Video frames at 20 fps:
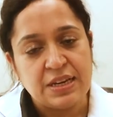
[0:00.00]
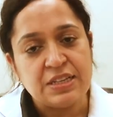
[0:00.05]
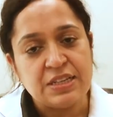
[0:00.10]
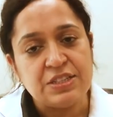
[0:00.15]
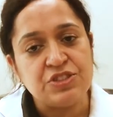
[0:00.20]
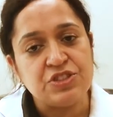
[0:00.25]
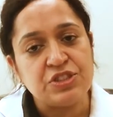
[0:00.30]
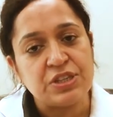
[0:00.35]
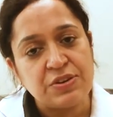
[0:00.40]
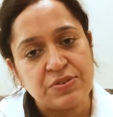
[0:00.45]

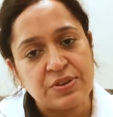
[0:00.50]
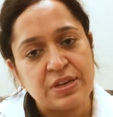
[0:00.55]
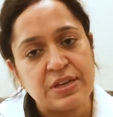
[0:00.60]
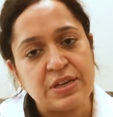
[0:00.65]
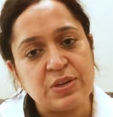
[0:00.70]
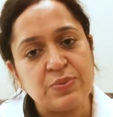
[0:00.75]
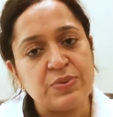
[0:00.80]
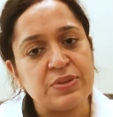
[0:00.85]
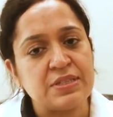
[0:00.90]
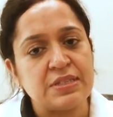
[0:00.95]
generally
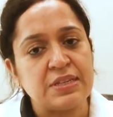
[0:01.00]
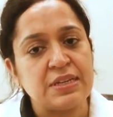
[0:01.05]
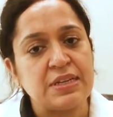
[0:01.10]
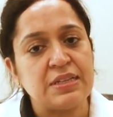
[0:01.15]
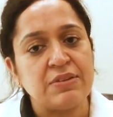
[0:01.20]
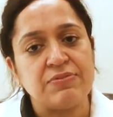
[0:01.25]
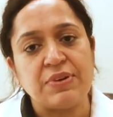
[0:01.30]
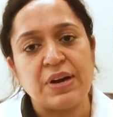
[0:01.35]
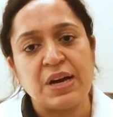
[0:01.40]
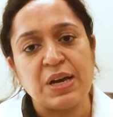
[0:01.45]
we say
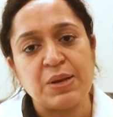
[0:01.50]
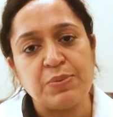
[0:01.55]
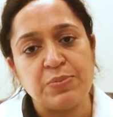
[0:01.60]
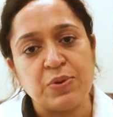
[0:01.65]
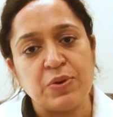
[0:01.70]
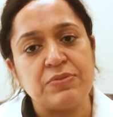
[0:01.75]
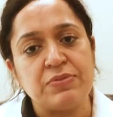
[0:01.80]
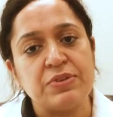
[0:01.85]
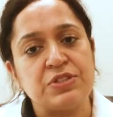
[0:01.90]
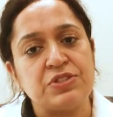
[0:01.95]
the
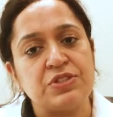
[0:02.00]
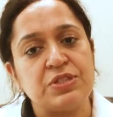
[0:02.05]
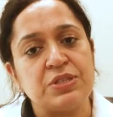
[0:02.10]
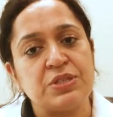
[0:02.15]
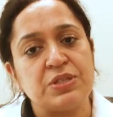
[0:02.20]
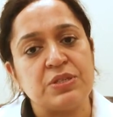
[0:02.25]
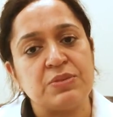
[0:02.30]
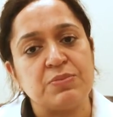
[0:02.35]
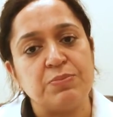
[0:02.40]
fibroid which is